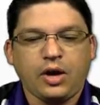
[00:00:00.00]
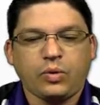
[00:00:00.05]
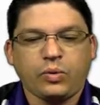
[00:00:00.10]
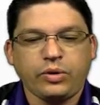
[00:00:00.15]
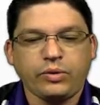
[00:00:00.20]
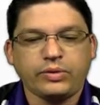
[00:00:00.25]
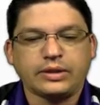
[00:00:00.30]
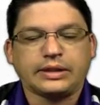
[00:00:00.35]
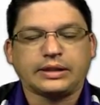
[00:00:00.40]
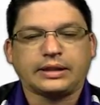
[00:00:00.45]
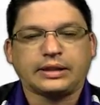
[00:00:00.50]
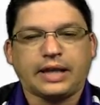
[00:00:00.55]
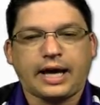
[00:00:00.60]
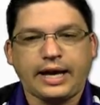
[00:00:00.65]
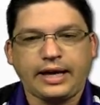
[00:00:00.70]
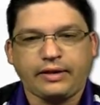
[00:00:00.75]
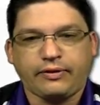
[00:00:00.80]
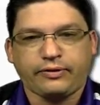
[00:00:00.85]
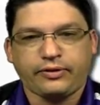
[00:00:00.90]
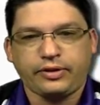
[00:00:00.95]
We would
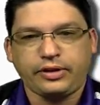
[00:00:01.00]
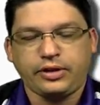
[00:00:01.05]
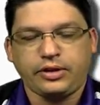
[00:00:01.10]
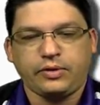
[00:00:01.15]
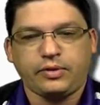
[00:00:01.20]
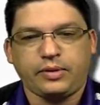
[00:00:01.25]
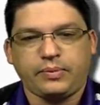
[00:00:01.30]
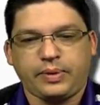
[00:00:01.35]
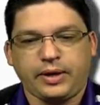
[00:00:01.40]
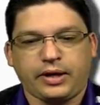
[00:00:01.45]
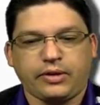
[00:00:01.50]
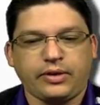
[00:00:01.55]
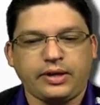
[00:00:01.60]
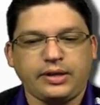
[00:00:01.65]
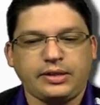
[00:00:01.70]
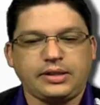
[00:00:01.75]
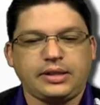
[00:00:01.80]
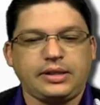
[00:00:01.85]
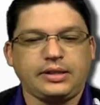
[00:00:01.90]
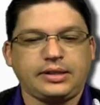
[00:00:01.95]
like for you in
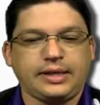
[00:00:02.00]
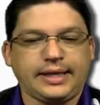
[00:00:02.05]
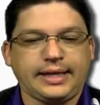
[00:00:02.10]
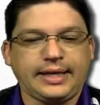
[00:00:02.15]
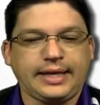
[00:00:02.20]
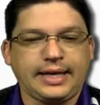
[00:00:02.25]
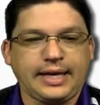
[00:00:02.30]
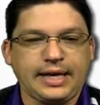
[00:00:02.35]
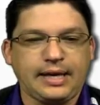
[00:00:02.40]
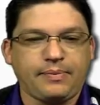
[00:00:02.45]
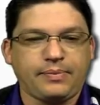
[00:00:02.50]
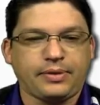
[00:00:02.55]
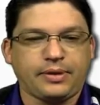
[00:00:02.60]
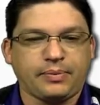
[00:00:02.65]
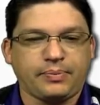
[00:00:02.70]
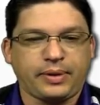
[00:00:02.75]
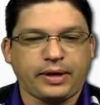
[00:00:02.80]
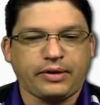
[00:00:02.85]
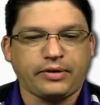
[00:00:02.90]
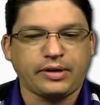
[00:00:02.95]
Pickerington to keep
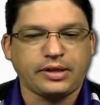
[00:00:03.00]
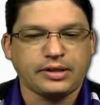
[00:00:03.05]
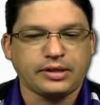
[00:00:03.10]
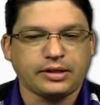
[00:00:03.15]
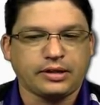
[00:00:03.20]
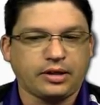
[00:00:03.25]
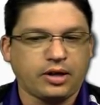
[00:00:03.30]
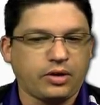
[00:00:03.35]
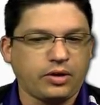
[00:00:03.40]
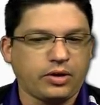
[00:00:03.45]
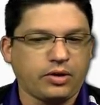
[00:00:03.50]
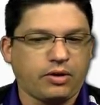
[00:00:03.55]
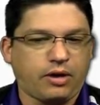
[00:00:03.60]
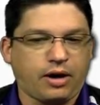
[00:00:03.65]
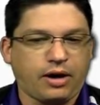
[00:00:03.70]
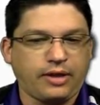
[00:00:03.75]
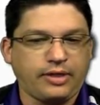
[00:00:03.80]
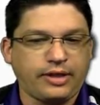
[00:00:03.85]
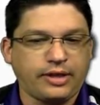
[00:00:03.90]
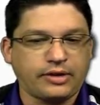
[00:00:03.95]
the Pickerington logo
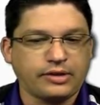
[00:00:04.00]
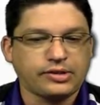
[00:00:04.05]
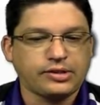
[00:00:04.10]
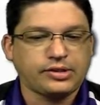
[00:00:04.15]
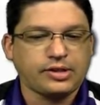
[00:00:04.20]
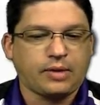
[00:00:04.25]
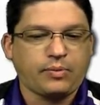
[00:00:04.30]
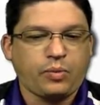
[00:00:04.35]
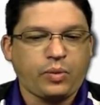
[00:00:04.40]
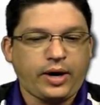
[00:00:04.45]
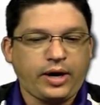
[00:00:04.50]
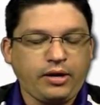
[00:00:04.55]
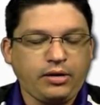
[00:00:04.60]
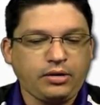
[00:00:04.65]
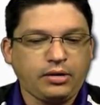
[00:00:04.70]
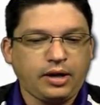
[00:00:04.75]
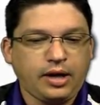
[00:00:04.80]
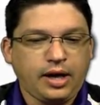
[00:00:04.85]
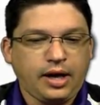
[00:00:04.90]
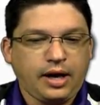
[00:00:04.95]
on there
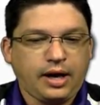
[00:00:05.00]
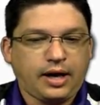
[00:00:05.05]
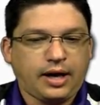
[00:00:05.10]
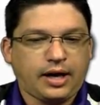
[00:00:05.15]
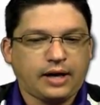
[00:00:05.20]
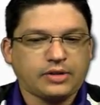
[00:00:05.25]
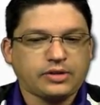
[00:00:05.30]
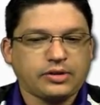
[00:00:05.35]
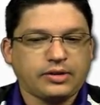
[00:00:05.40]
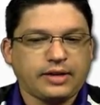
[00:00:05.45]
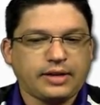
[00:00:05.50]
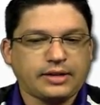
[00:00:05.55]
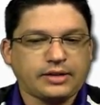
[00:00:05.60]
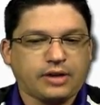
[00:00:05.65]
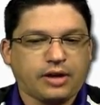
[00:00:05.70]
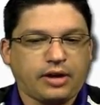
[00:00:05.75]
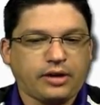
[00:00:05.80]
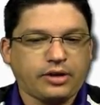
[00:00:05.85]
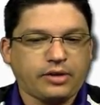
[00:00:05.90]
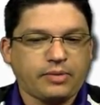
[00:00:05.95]
somewhere uh, so that it's
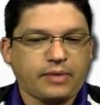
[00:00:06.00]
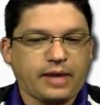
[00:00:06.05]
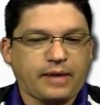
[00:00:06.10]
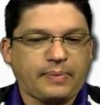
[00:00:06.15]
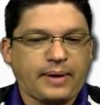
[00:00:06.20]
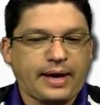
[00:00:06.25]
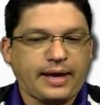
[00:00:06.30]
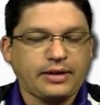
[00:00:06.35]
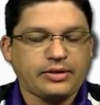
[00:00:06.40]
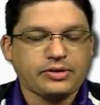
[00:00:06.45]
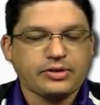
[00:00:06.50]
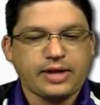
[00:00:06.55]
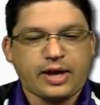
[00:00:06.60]
on your main page.